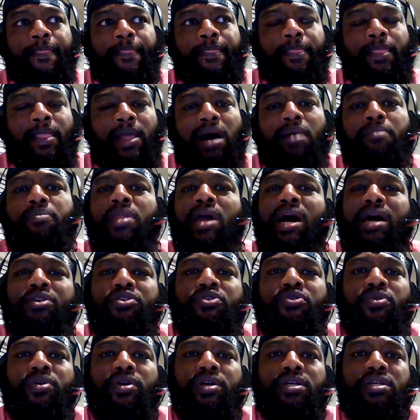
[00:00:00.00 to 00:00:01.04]
I'm not
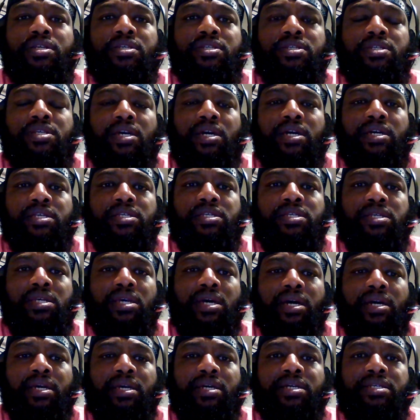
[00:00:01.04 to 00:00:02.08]
doing as
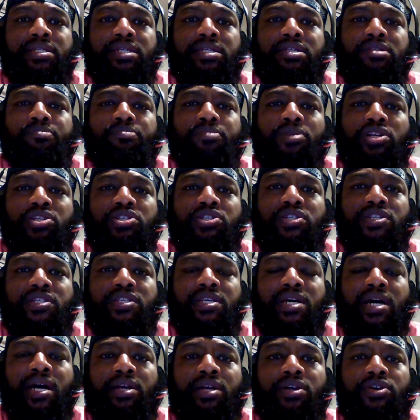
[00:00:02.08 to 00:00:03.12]
I guess as much as
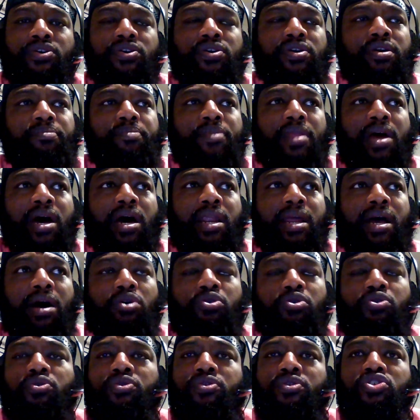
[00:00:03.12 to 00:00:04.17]
I could. I'm not
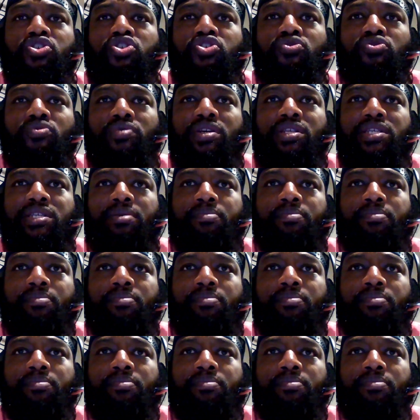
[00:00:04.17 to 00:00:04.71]
out on the streets.